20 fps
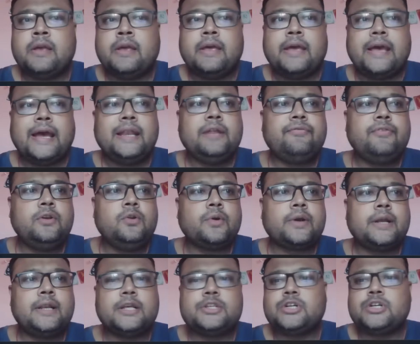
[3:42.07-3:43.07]
And if you look
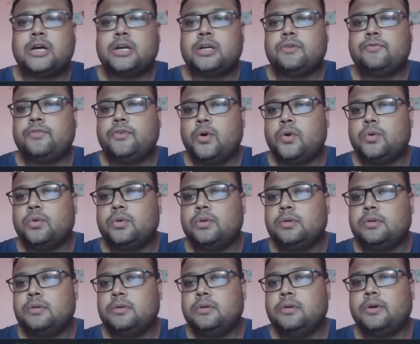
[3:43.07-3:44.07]
at the chart of gold,
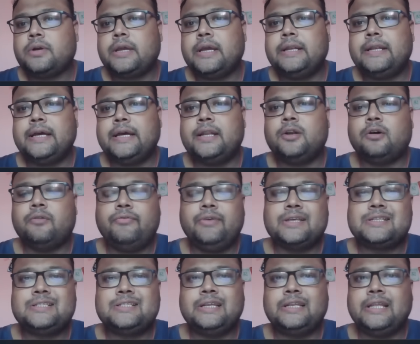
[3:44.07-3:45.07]
okay, then
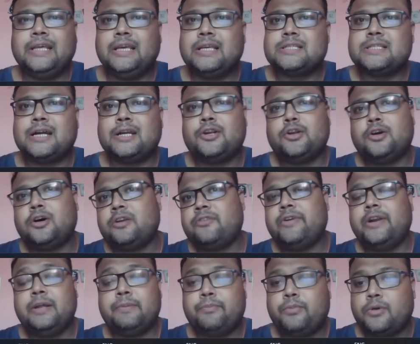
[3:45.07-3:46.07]
obviously things are not
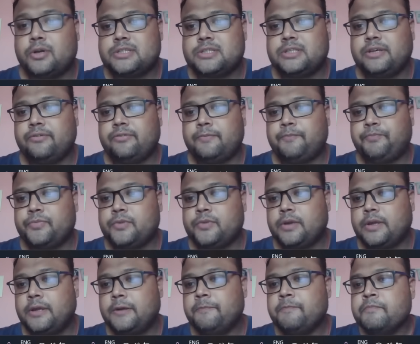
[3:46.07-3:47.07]
very positive, okay.